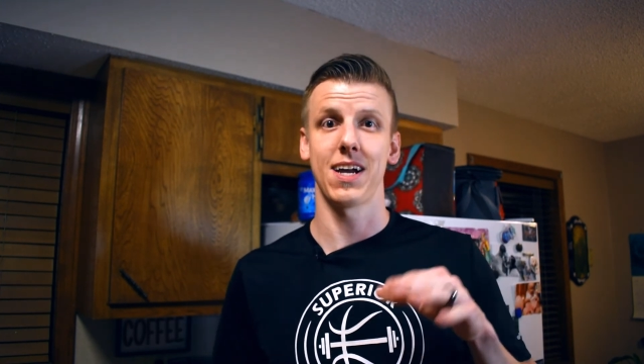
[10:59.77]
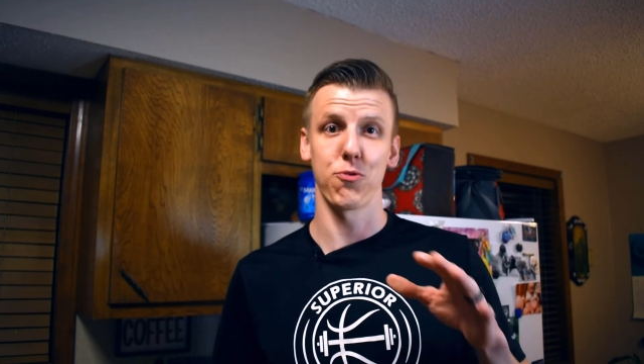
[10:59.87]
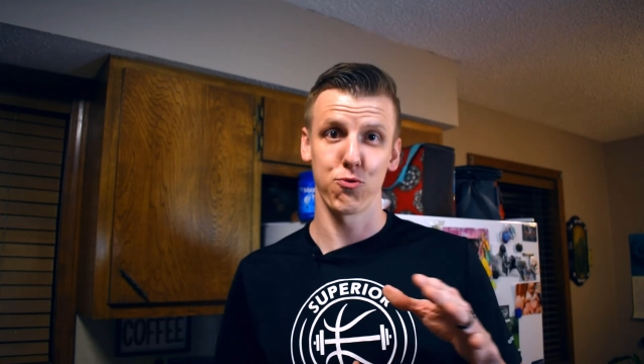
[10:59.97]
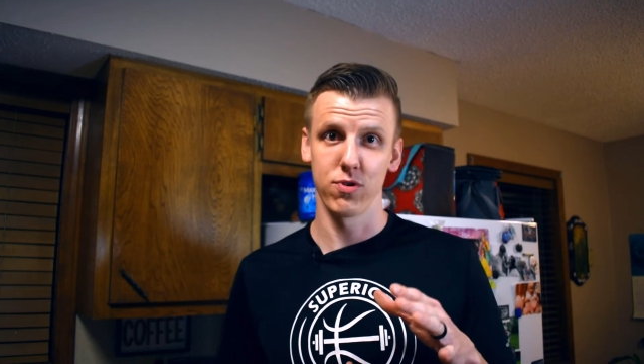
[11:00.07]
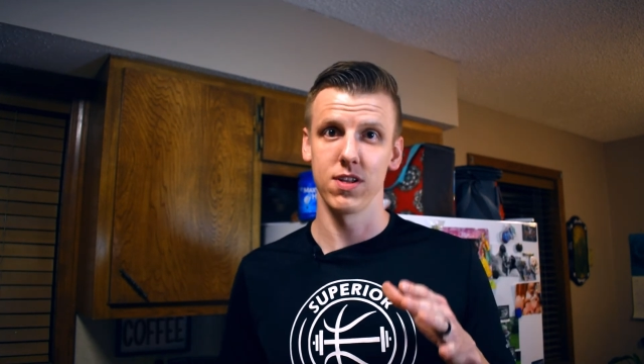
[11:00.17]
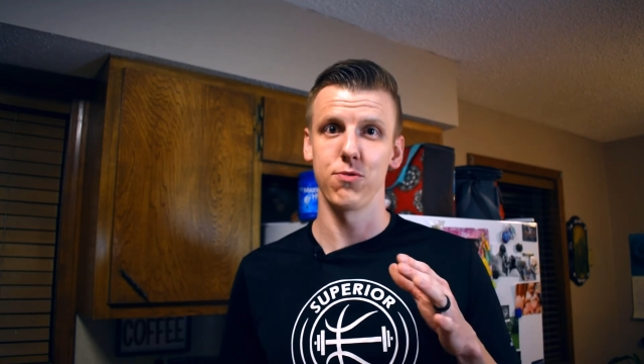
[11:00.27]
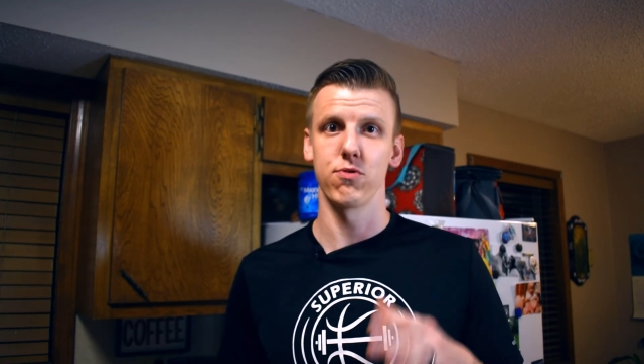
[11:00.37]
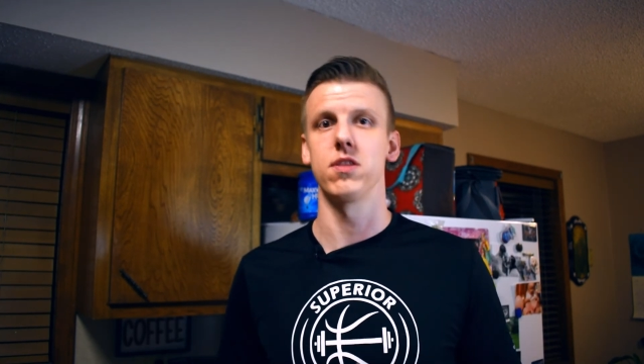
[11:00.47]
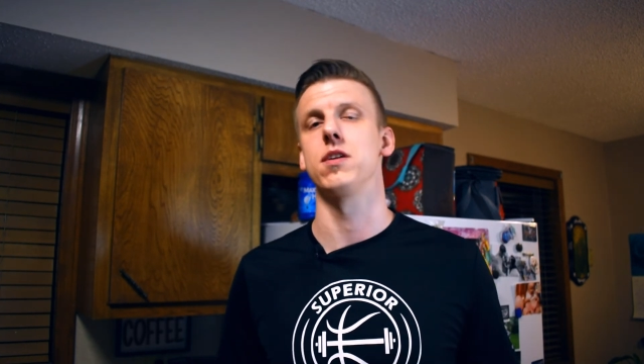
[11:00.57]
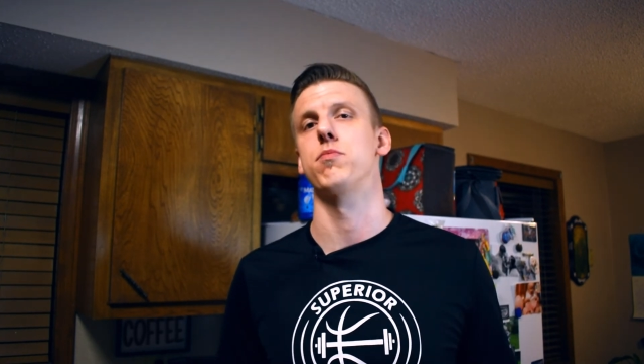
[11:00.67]
I
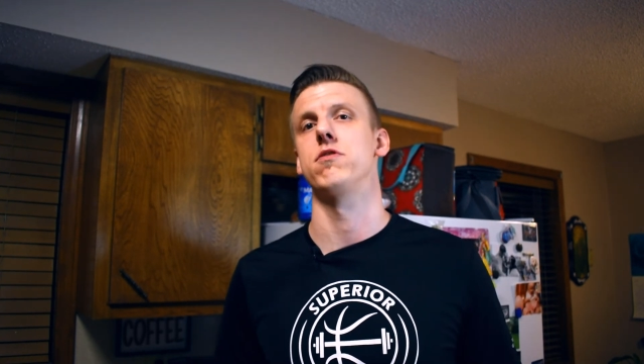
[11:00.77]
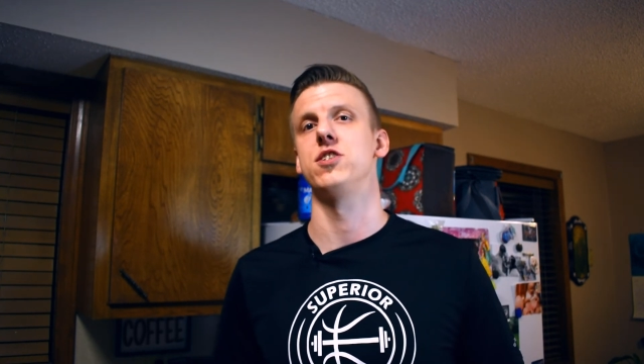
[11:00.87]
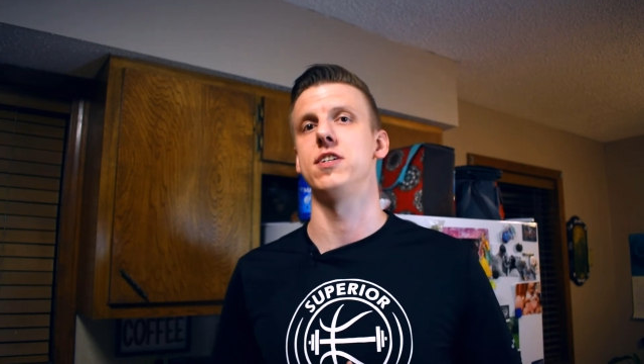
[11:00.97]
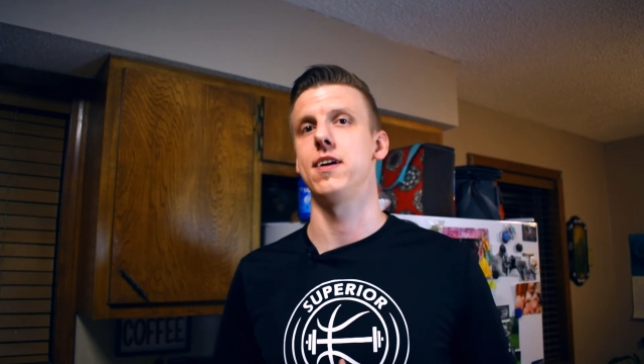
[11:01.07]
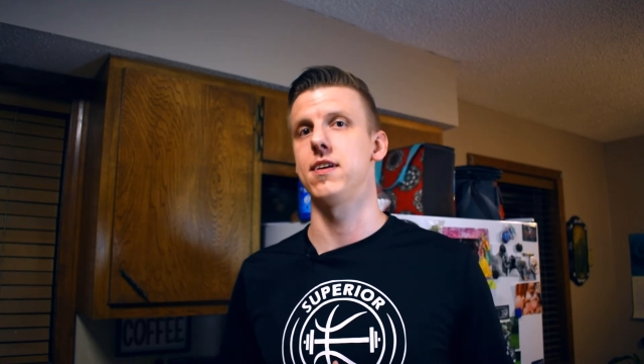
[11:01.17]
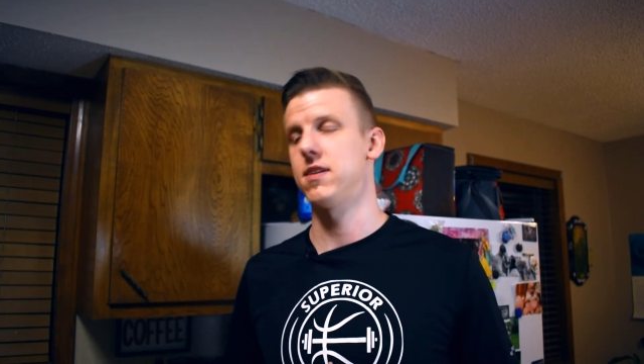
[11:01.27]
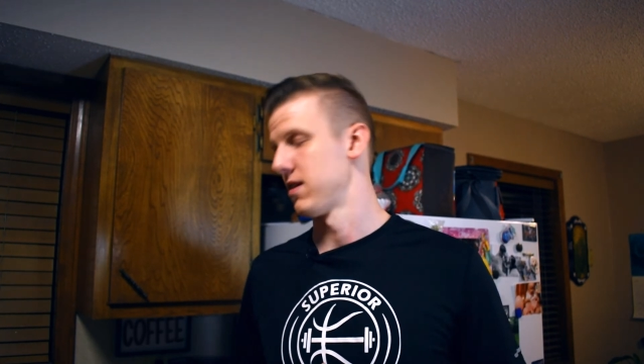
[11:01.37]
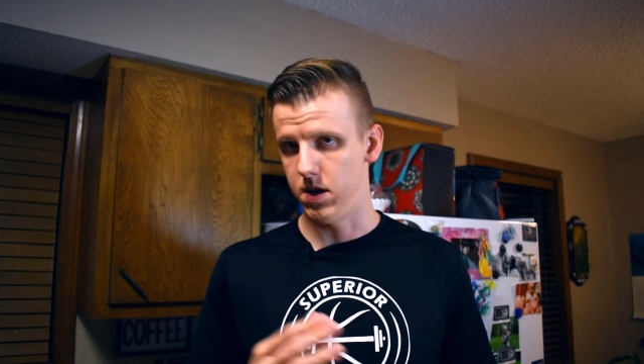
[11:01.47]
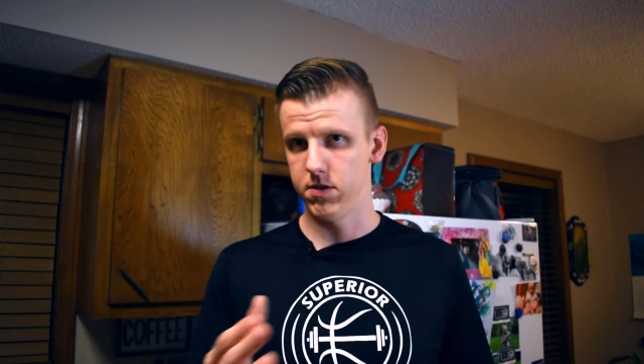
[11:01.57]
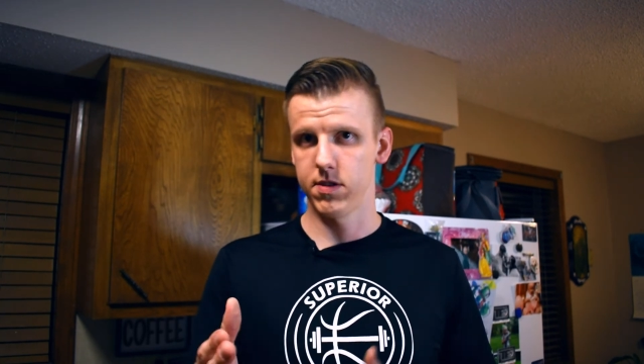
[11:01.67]
really appreciate it.
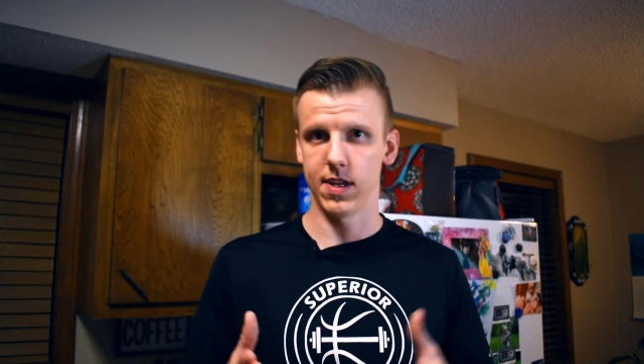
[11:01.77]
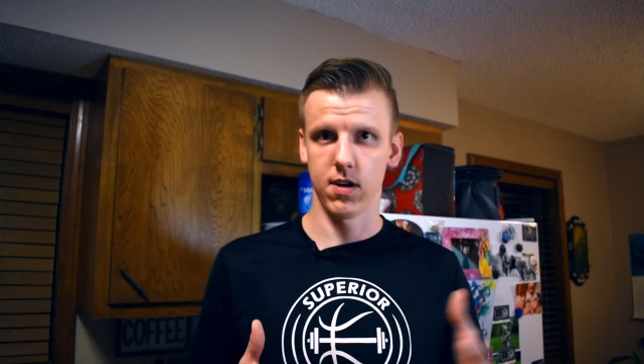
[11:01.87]
Other than